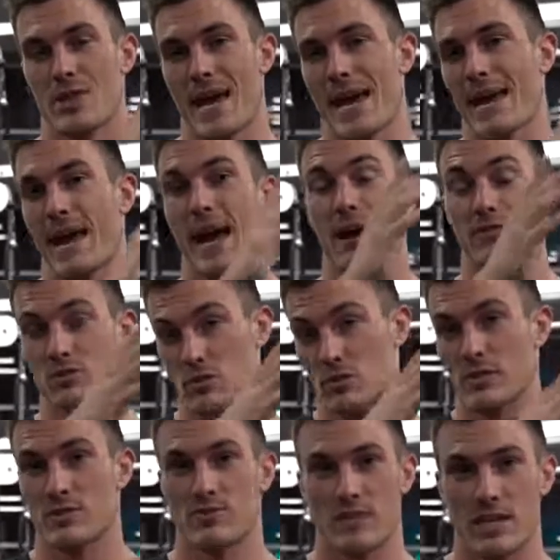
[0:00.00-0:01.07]
that after
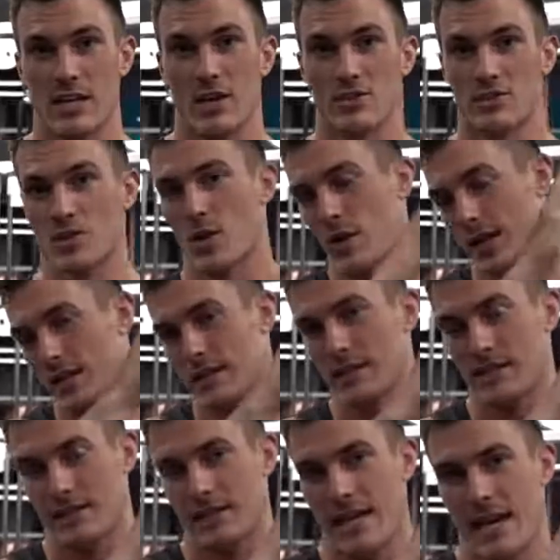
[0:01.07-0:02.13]
this video. So go ahead and
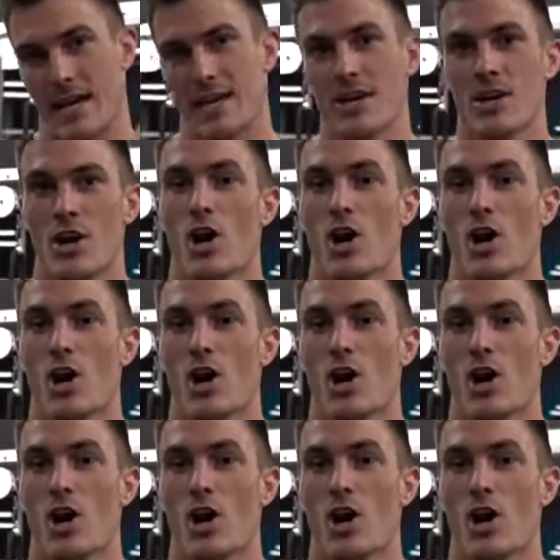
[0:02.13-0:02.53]
click that.